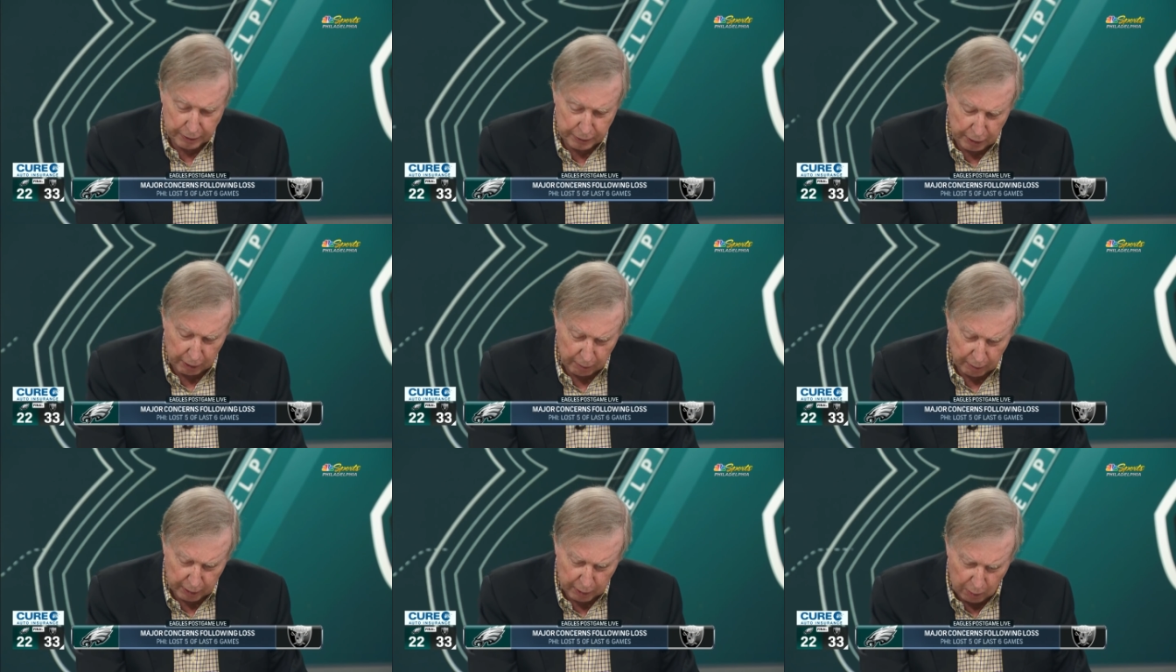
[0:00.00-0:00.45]

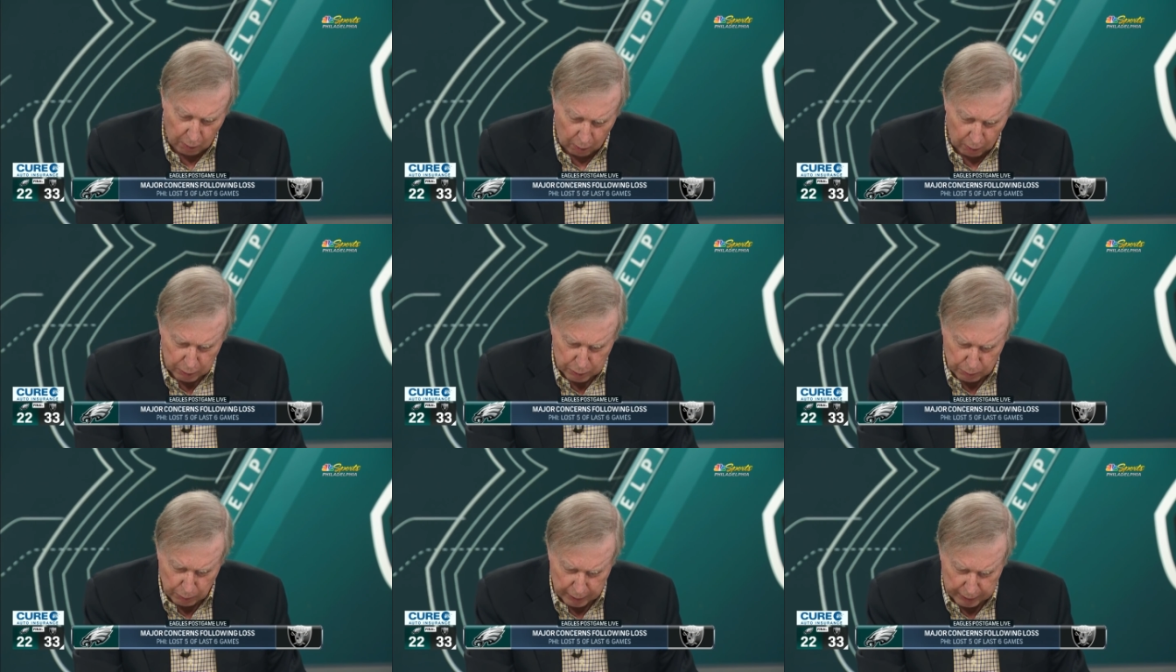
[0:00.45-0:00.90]
Derek
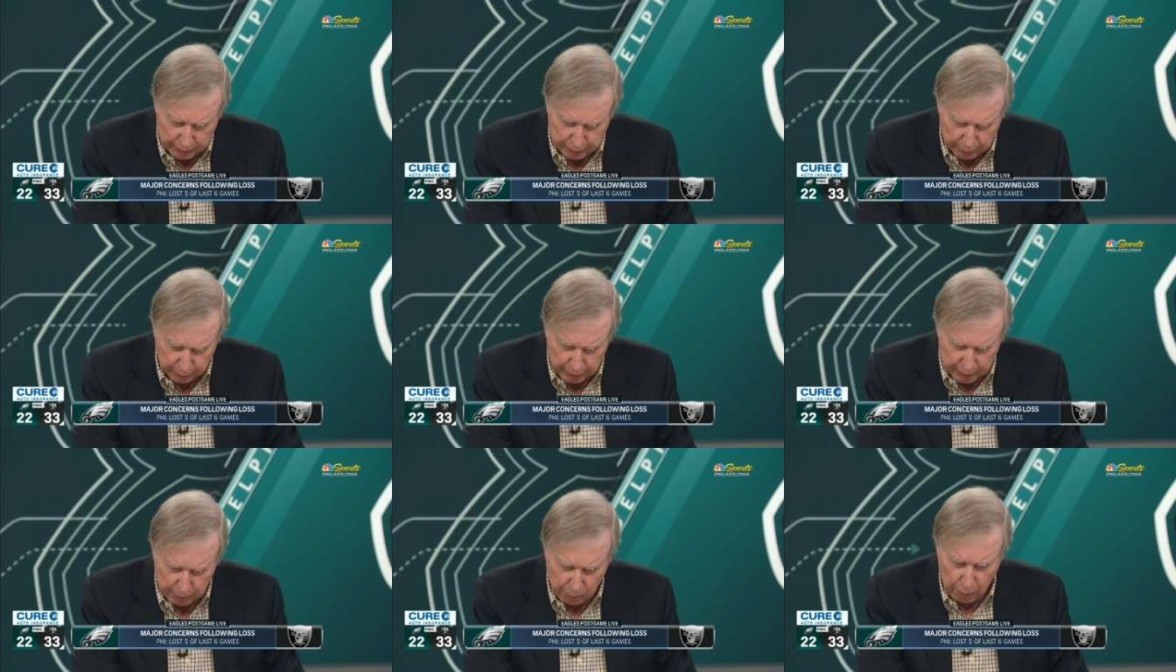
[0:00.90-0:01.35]
Carr is what,
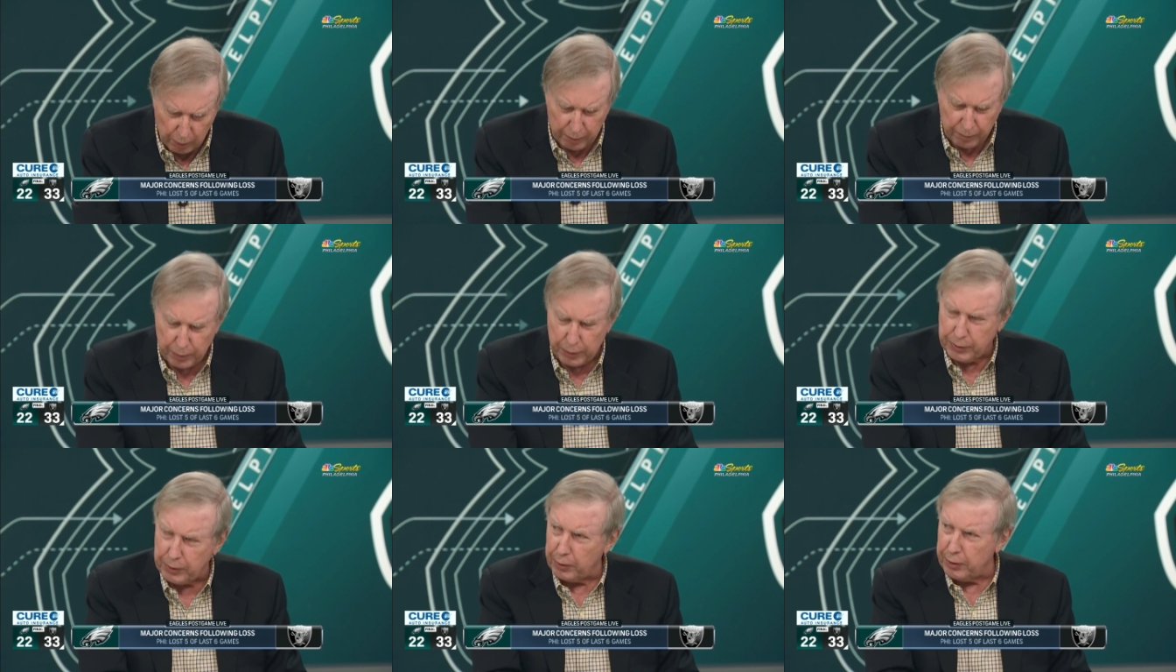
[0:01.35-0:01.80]
31
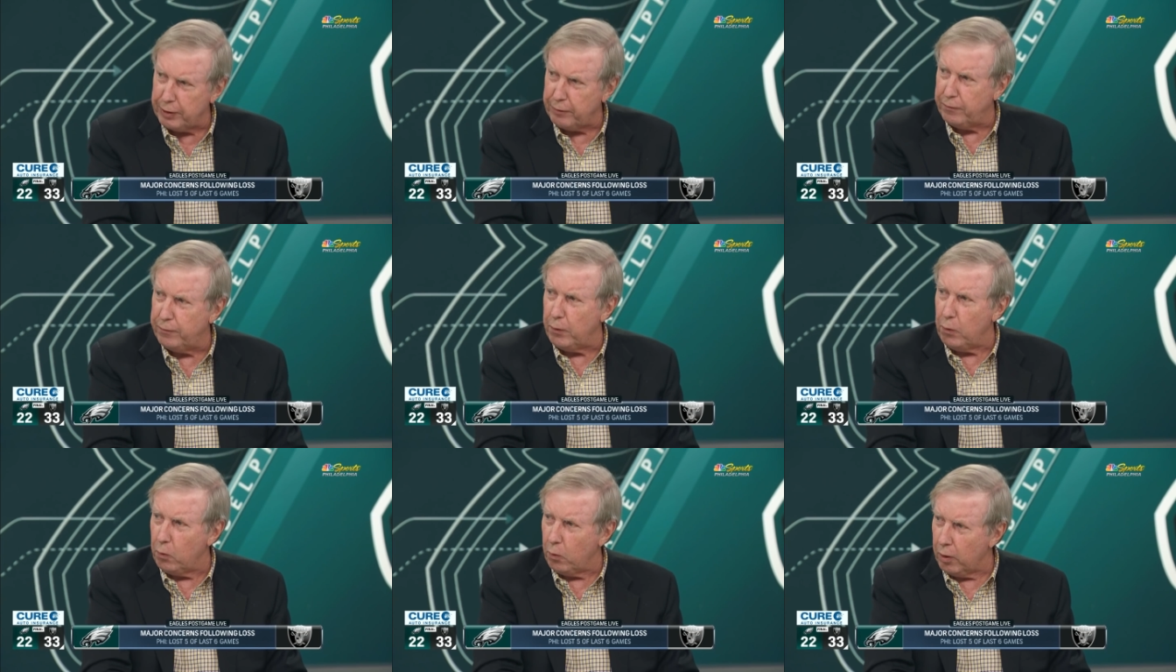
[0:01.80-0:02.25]
for
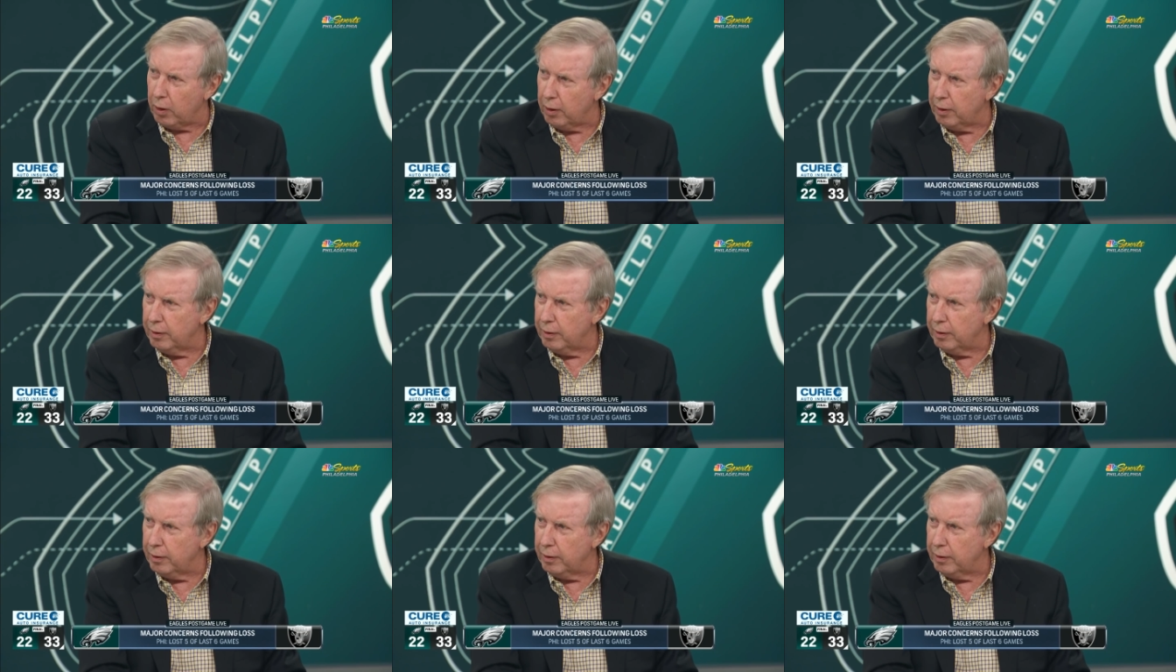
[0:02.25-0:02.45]
34?